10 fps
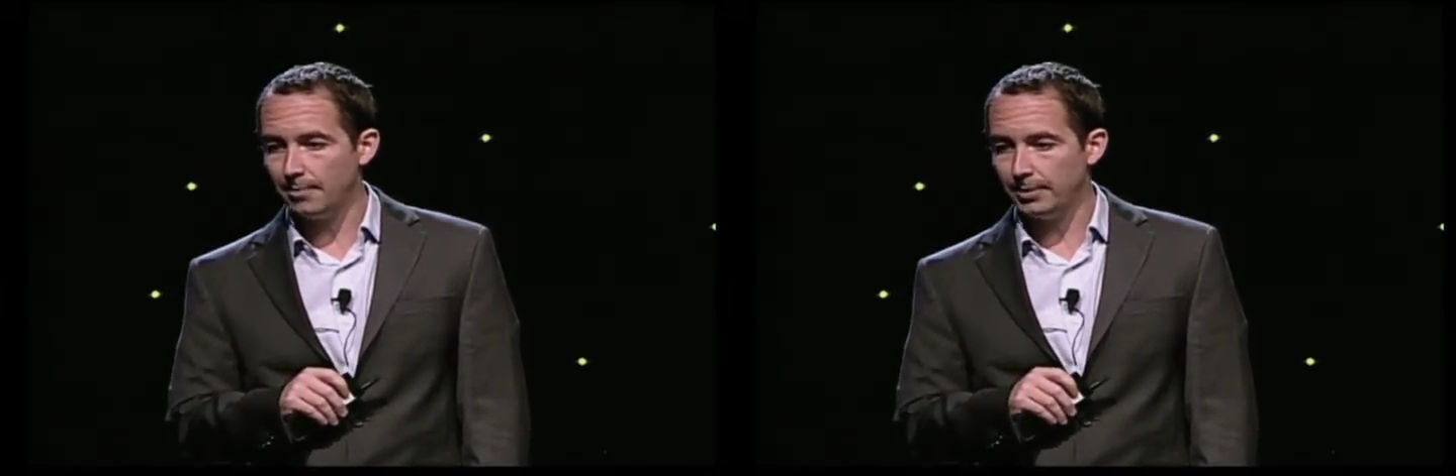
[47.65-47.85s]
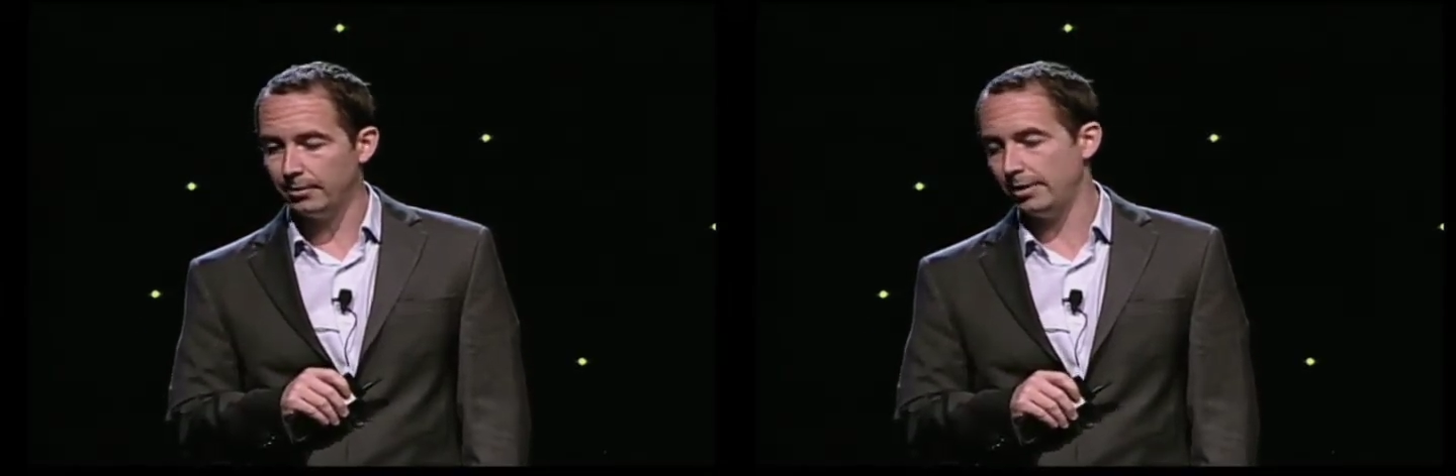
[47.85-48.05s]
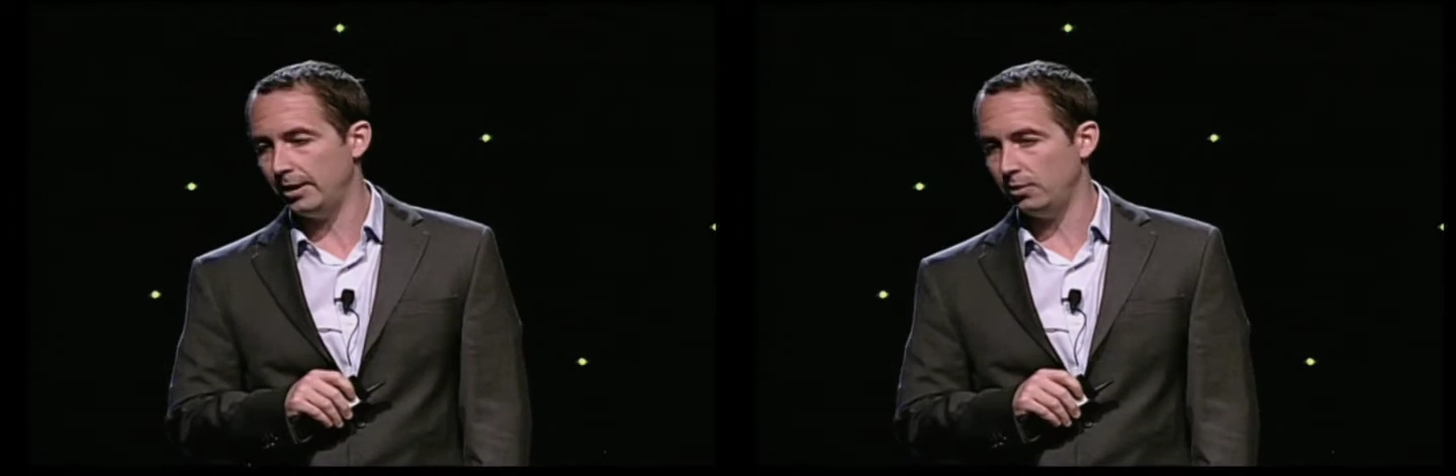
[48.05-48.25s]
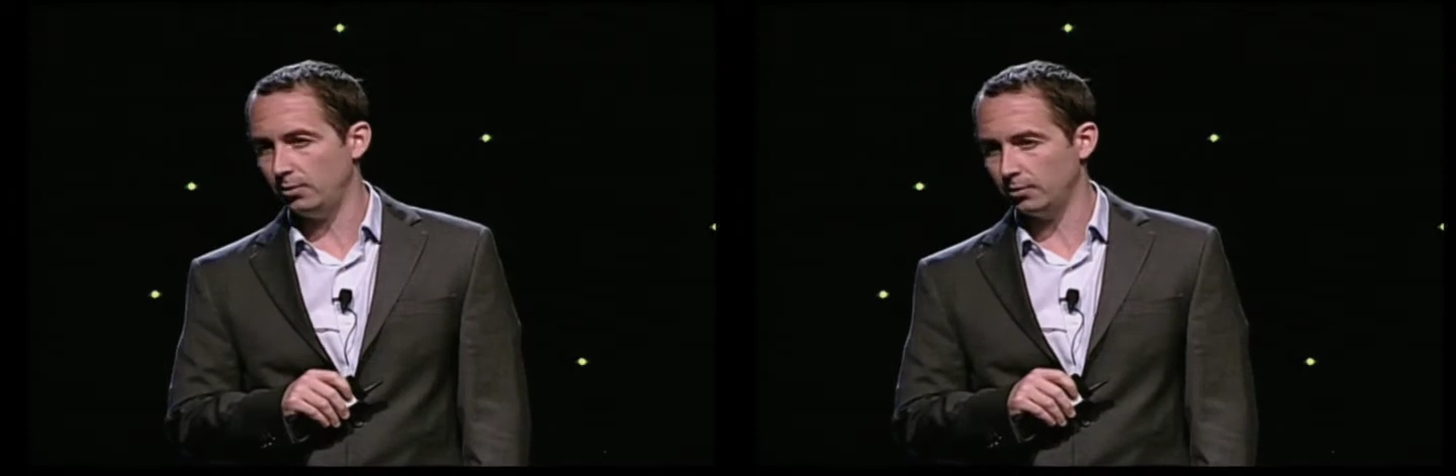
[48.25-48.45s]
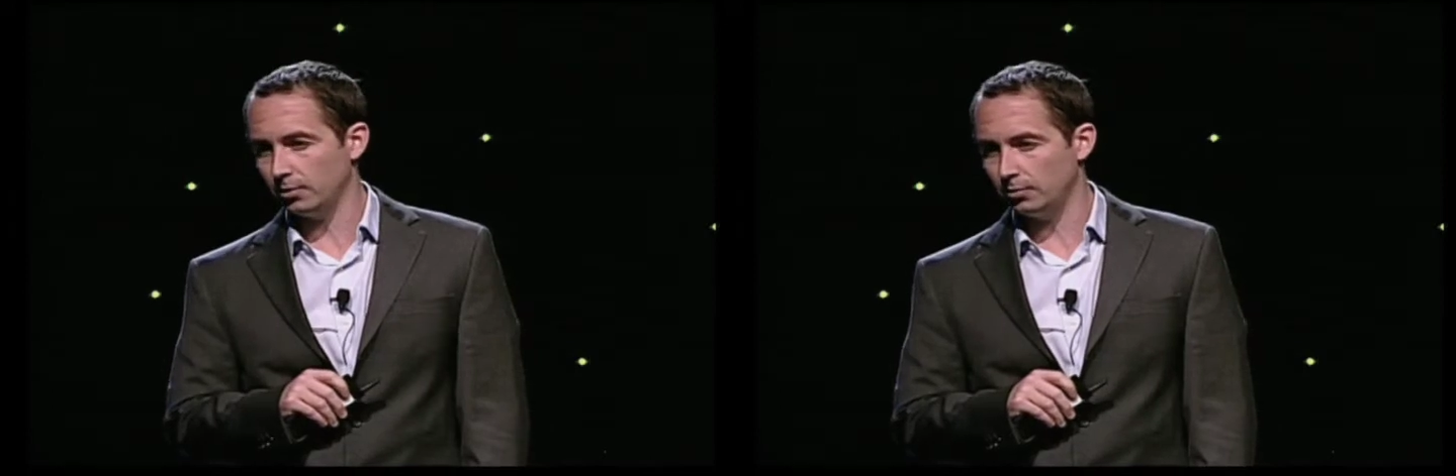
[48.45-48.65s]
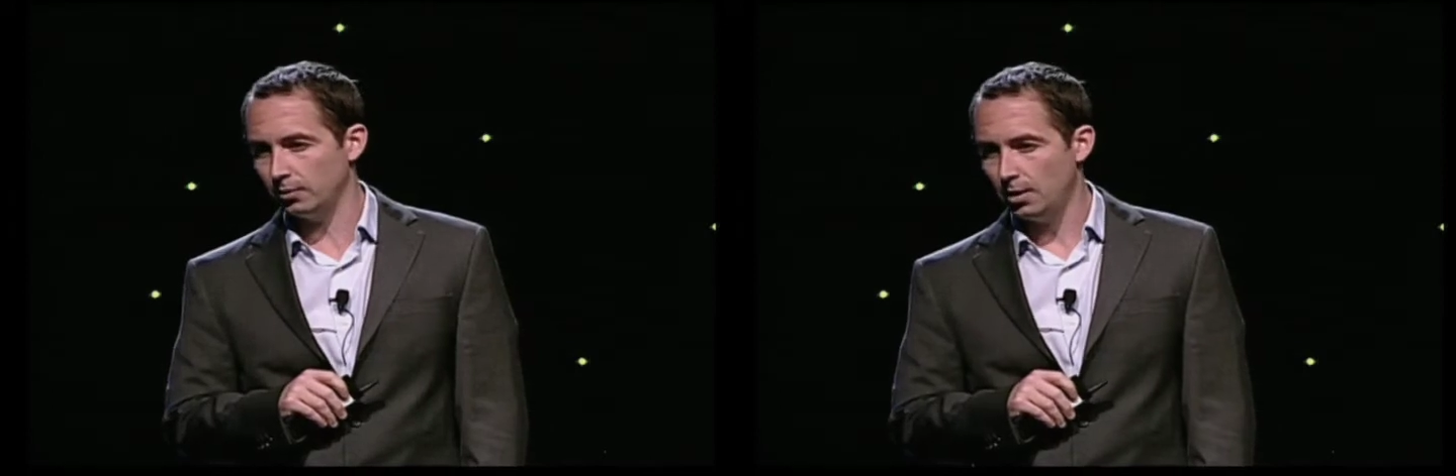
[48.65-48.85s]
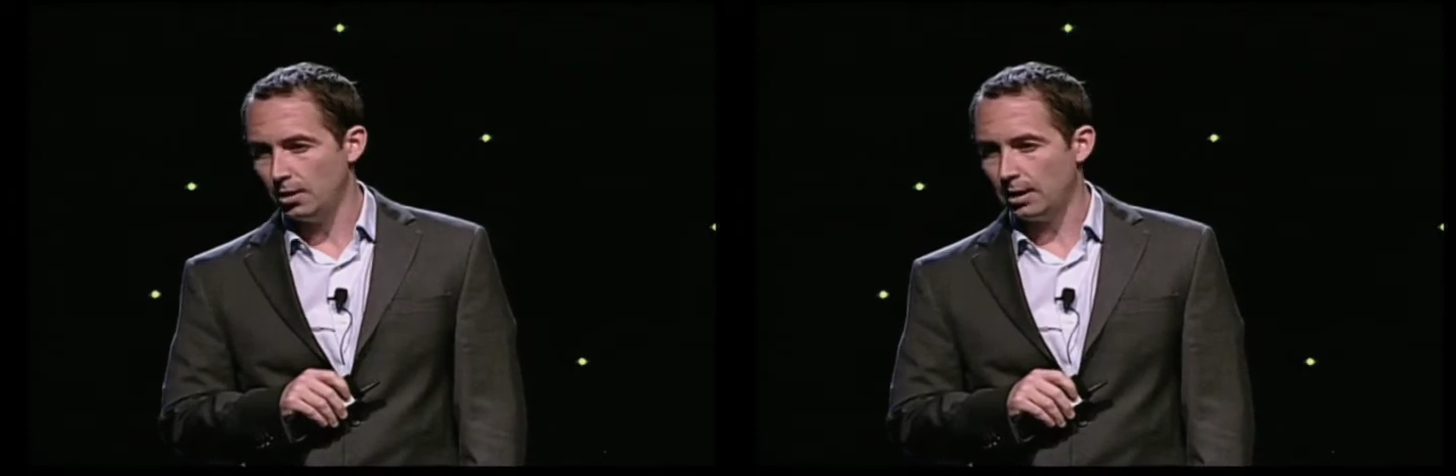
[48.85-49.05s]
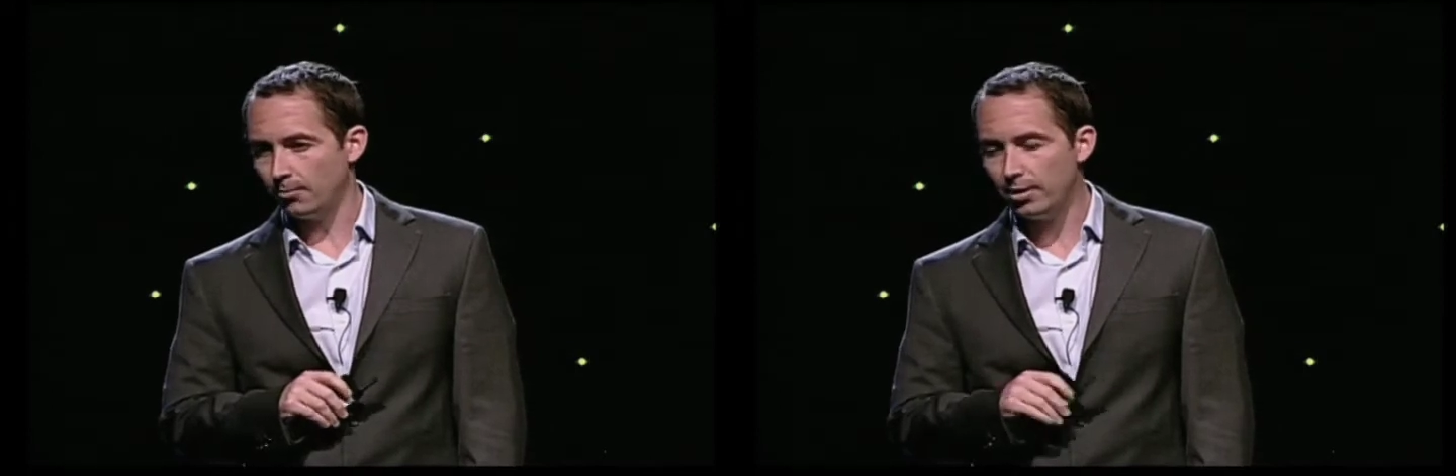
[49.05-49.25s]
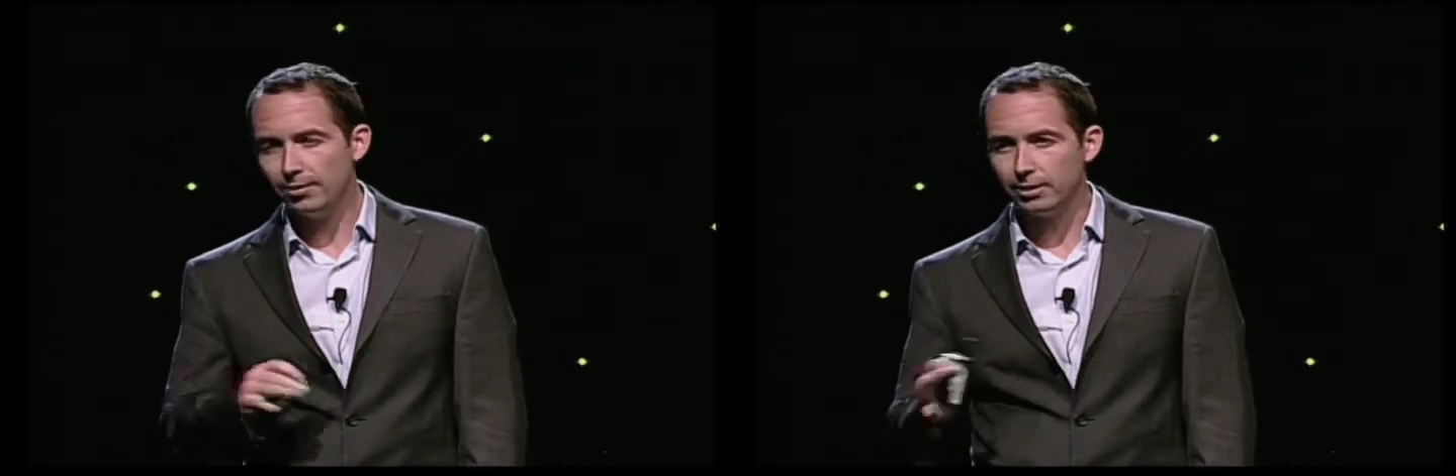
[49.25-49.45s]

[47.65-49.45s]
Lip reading: internet users right around